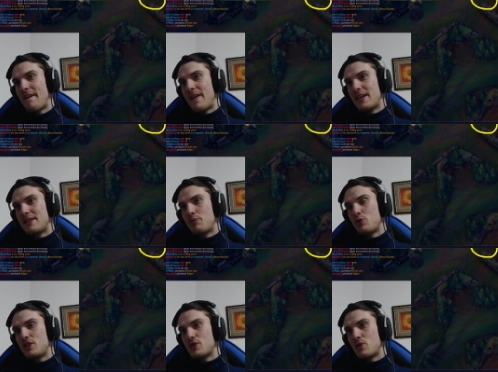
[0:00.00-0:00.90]
And
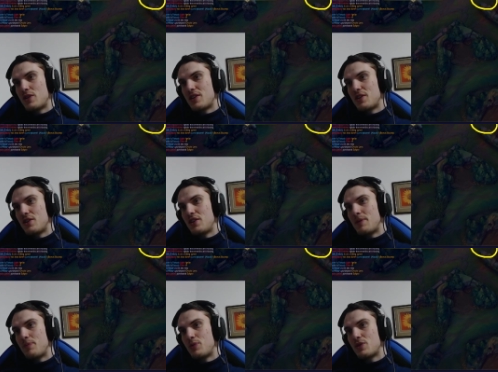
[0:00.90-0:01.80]
put this ward here
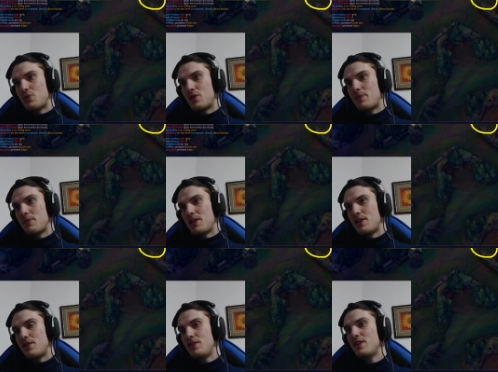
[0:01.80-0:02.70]
and put the ward maybe
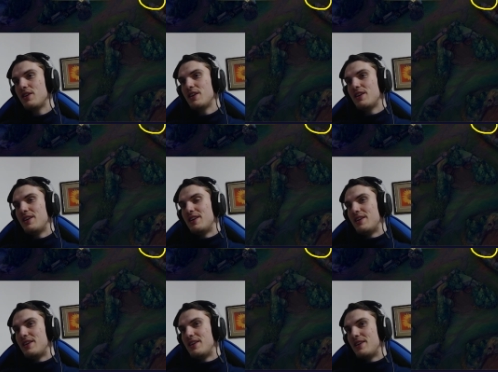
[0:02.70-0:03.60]
here.
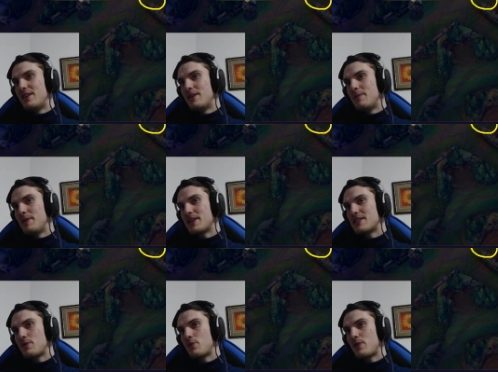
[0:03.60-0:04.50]
Uh, because
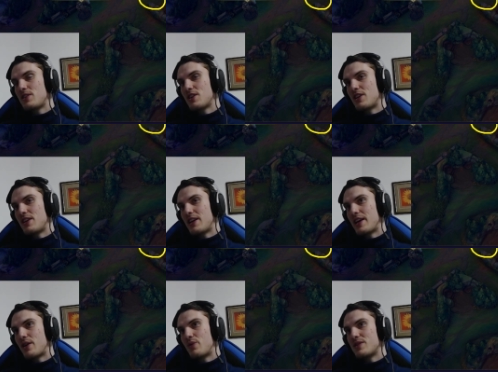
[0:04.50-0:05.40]
if you face check here and
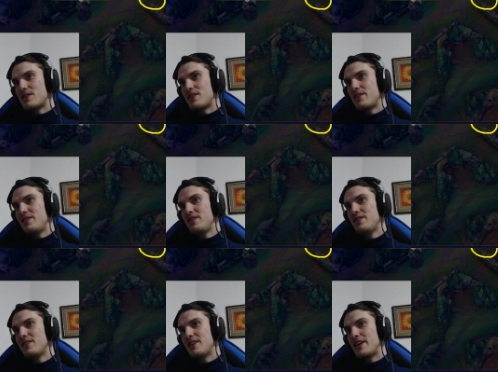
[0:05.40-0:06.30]
Echo was here,
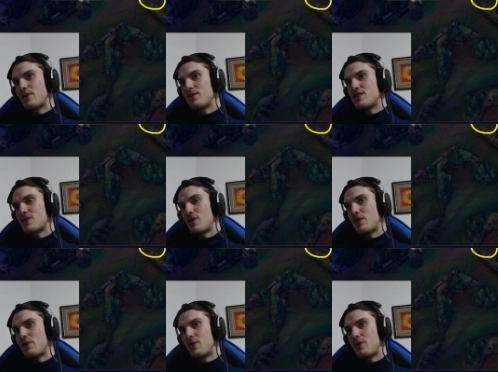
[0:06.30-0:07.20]
could have just
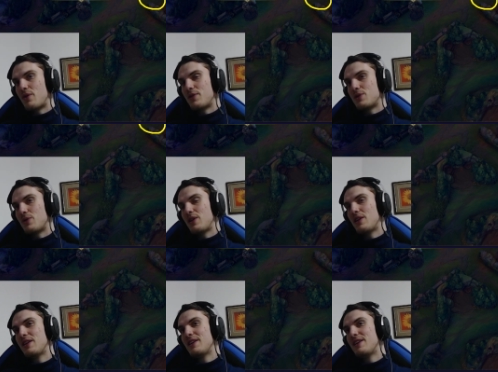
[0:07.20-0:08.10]
gone over the wall.
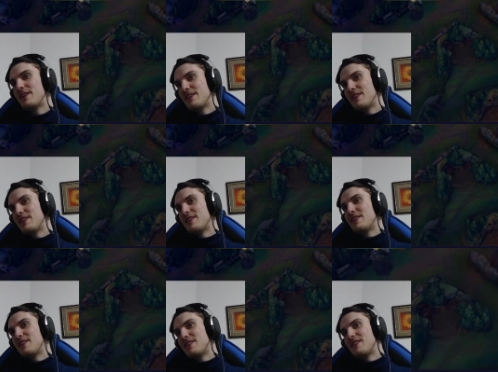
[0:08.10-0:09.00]

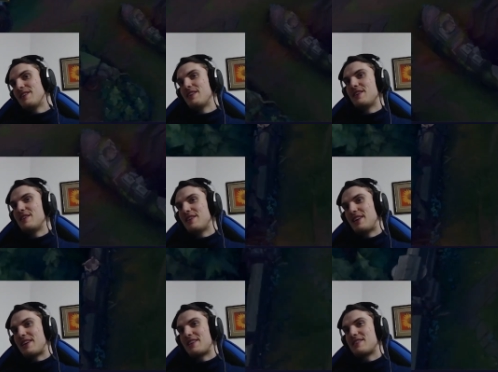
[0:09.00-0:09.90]
Okay.
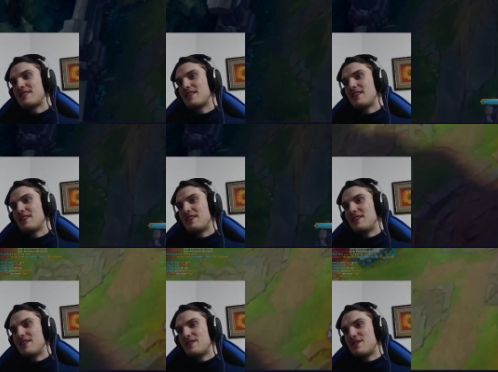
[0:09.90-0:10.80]
Like this.
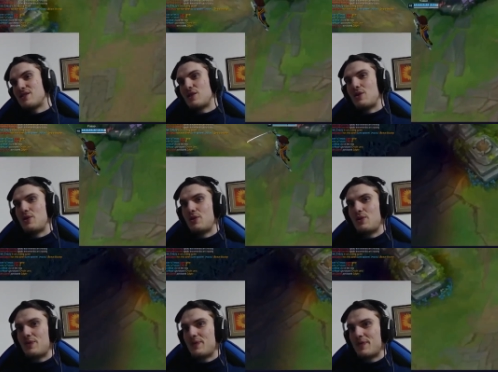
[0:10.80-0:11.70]
So
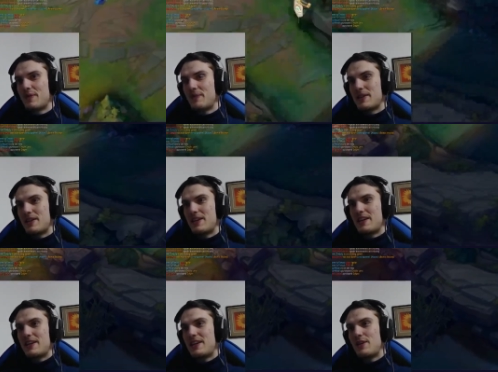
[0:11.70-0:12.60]
a bit greedy.
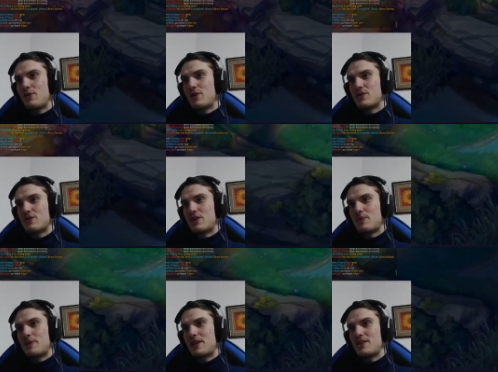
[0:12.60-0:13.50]
And he will also try to
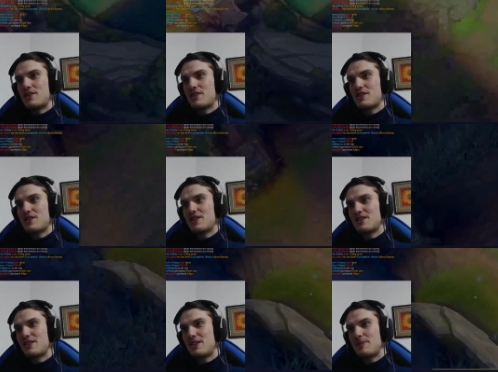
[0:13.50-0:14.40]
punish.
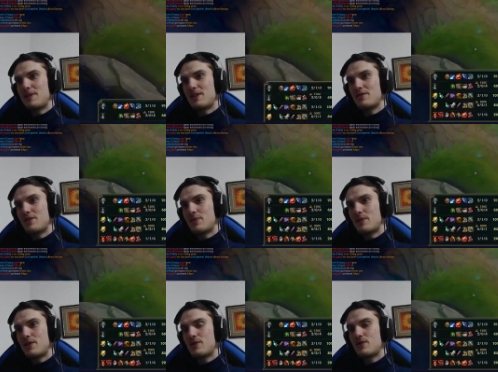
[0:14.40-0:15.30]
He pun try to
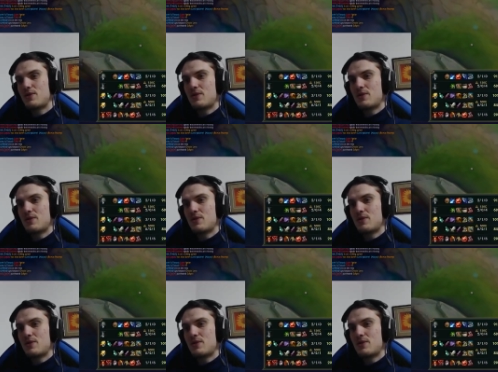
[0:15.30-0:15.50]
punish you.